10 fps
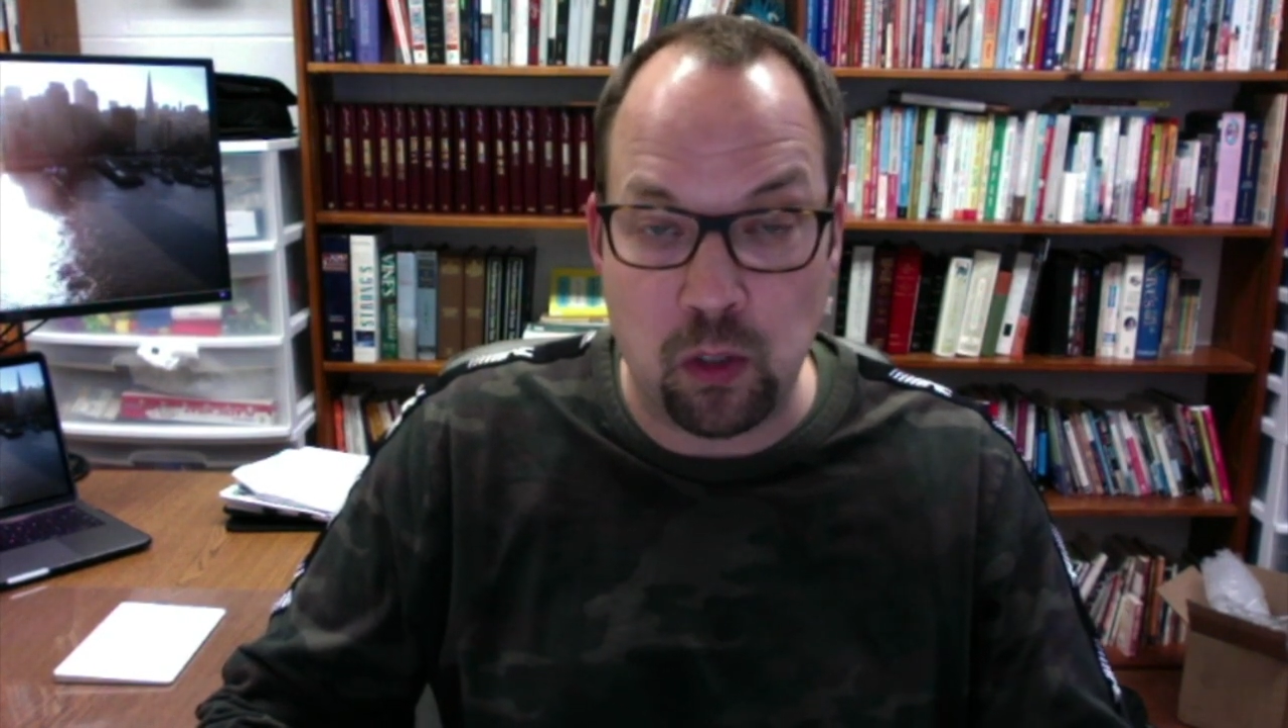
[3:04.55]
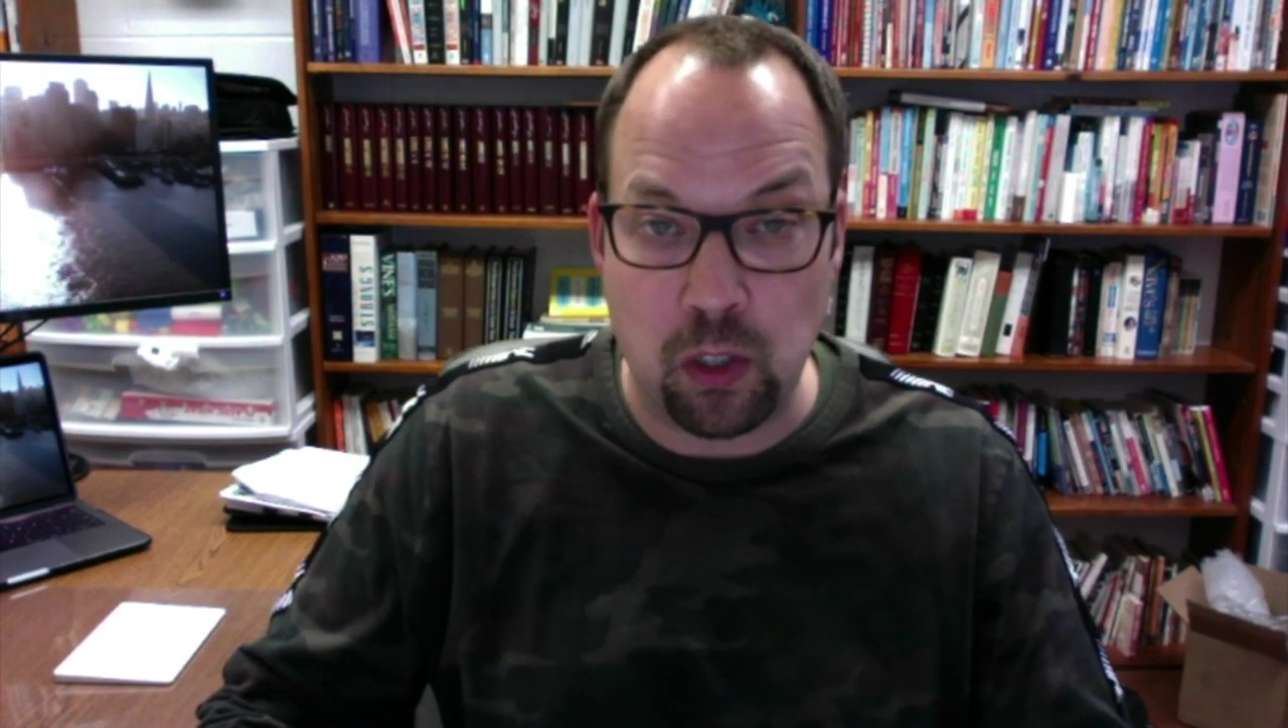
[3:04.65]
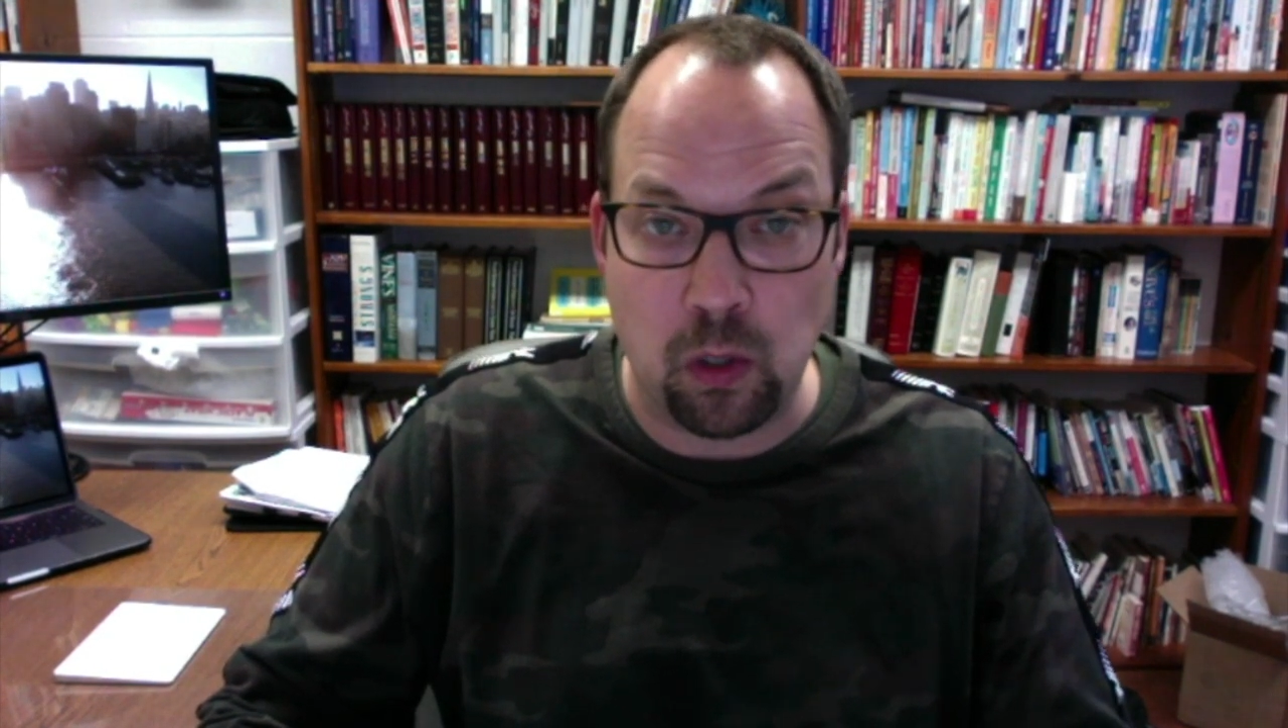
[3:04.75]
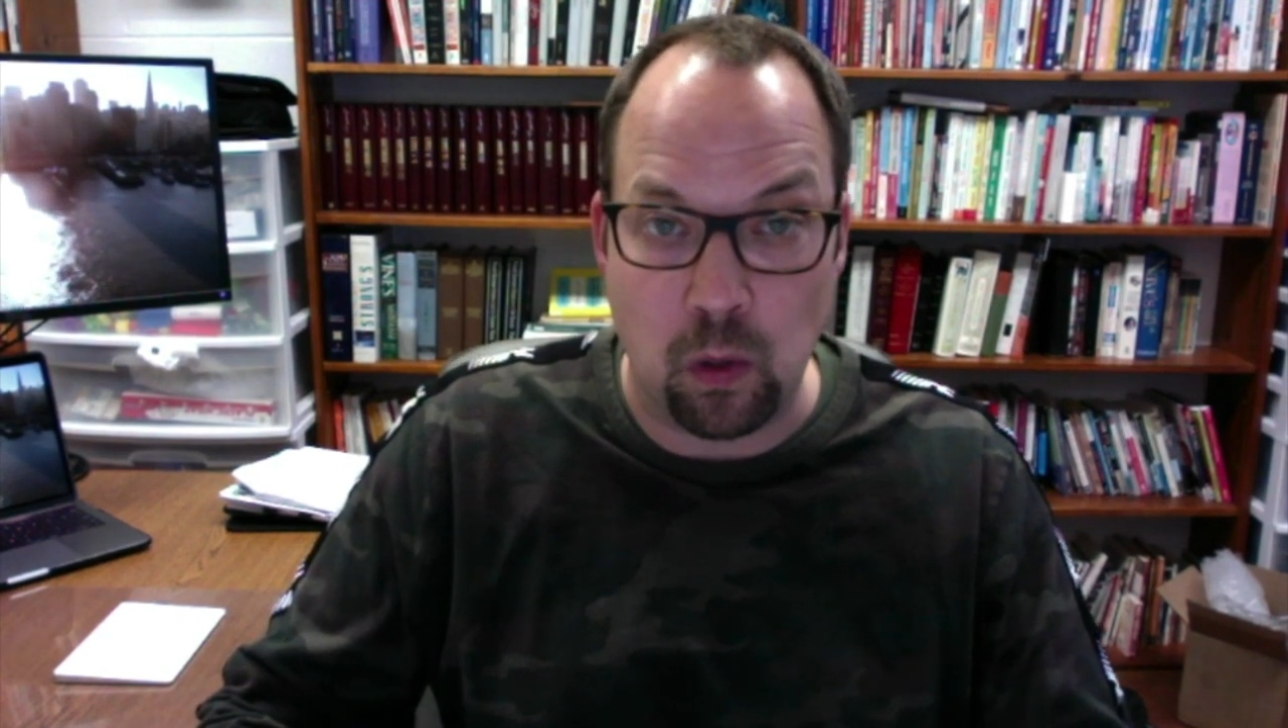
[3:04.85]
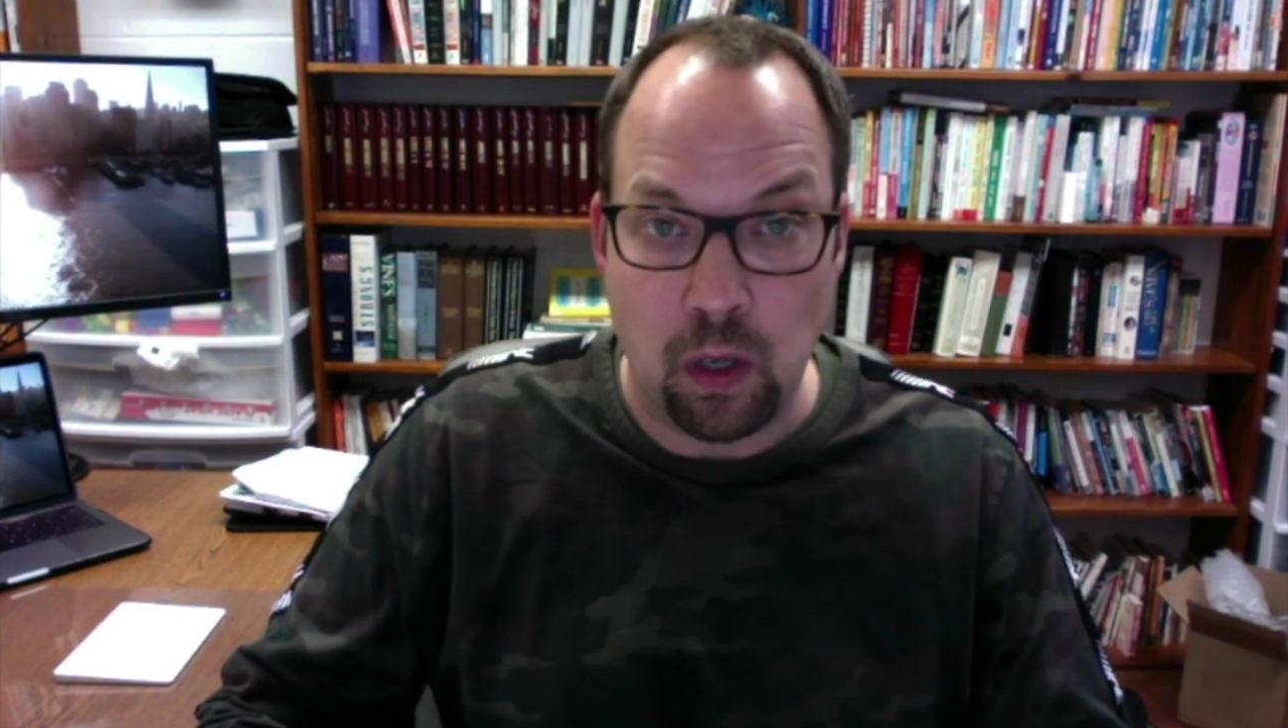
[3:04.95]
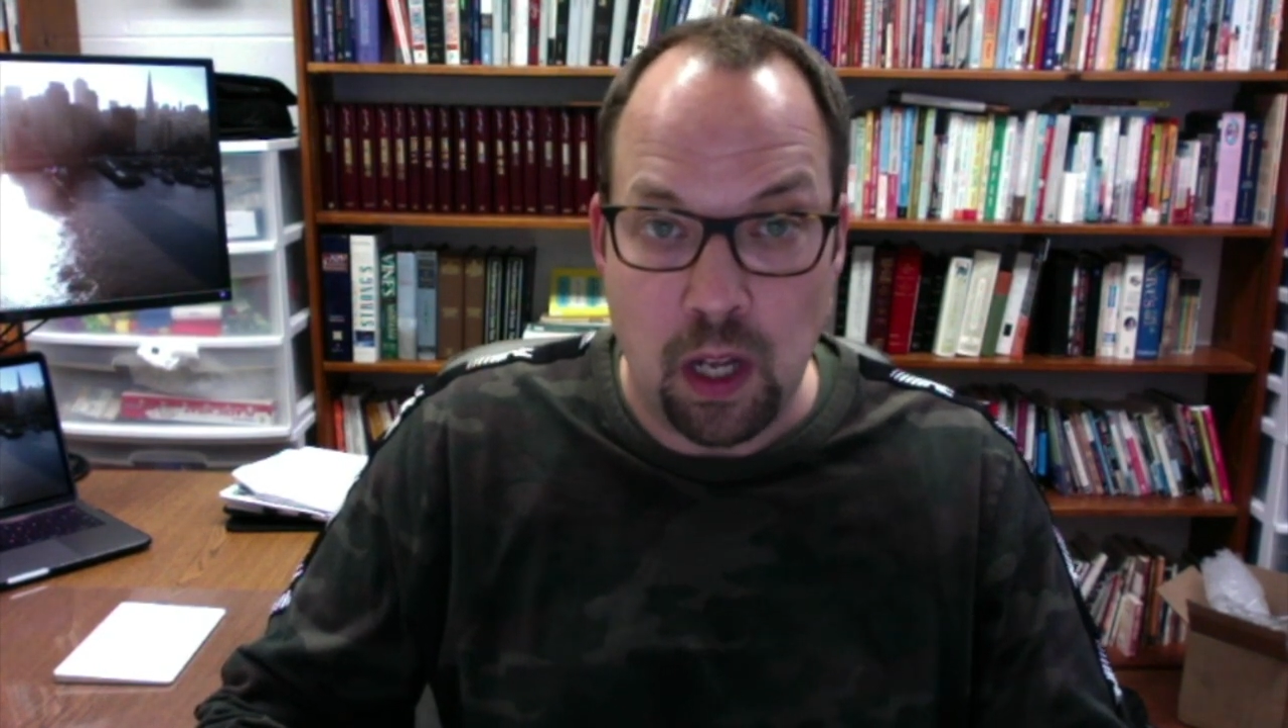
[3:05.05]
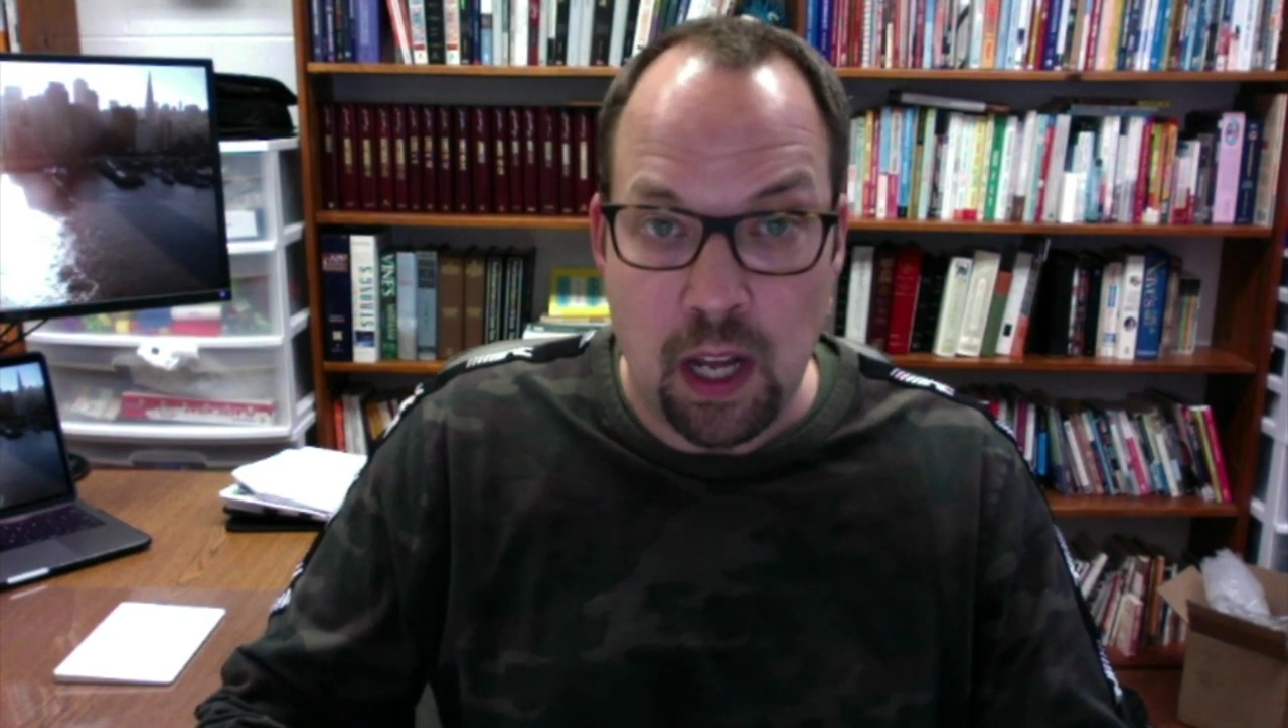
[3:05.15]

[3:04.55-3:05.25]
do."